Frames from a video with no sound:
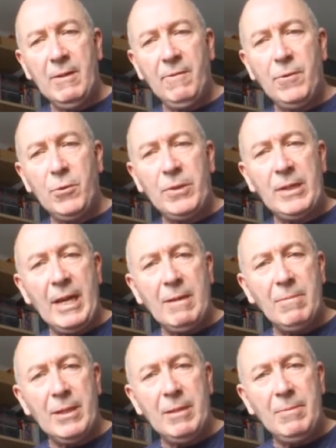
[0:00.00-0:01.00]

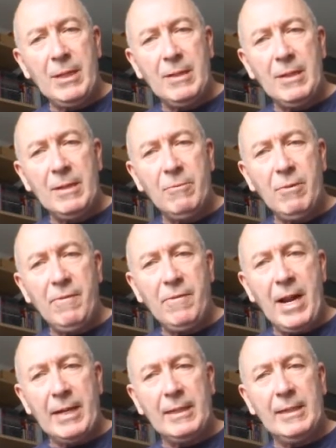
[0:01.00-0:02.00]
48mm
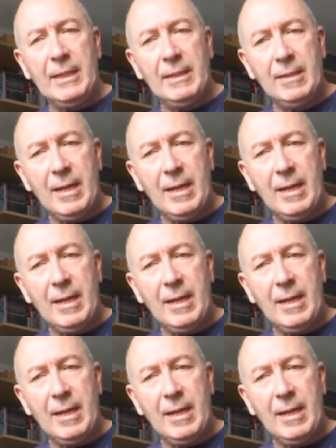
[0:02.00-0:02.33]
refracting